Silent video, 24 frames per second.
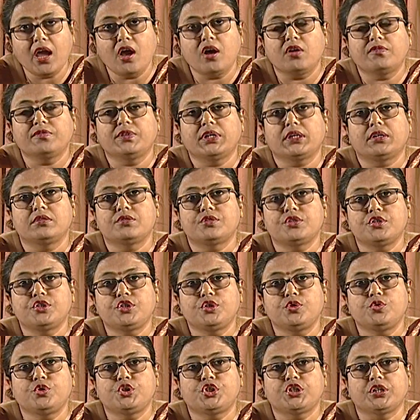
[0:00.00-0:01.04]
of the
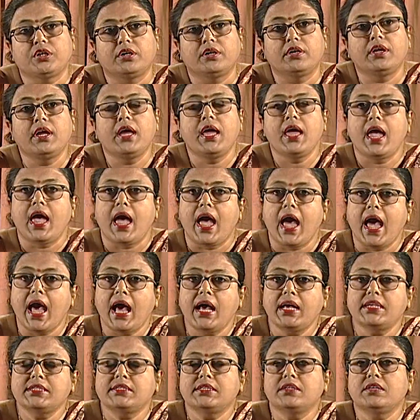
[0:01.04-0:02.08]
Constitution
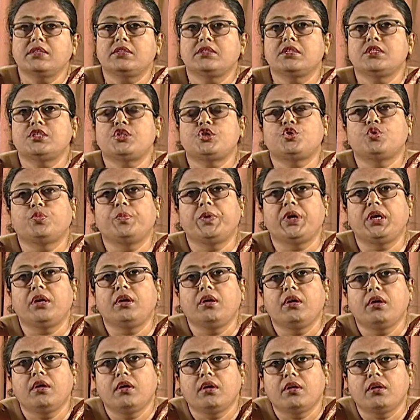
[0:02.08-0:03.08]
as it is to be